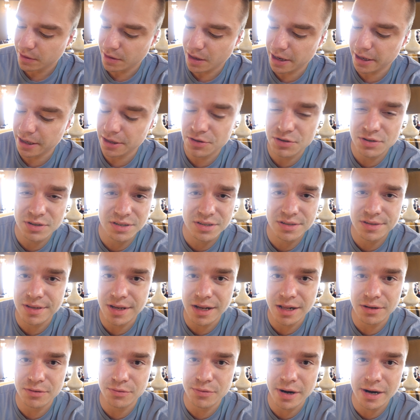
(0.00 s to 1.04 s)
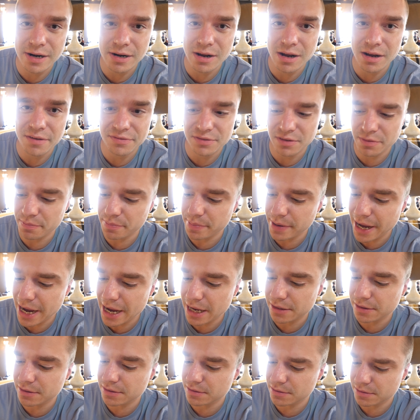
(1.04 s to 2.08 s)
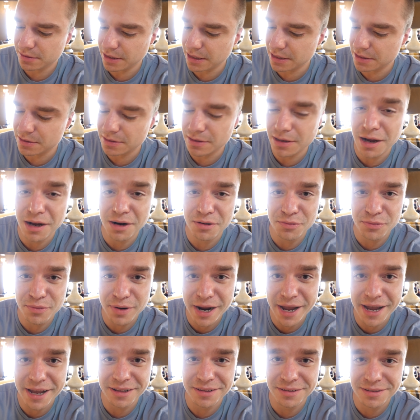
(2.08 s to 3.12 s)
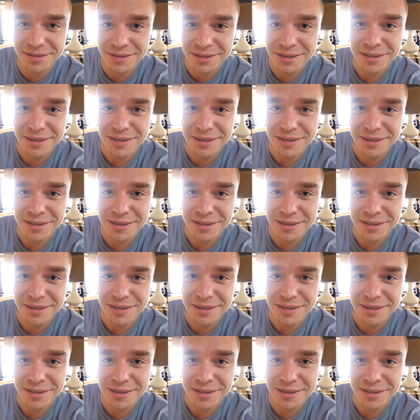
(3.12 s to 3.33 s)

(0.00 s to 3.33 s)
I can just tell right off the bat, it's not red.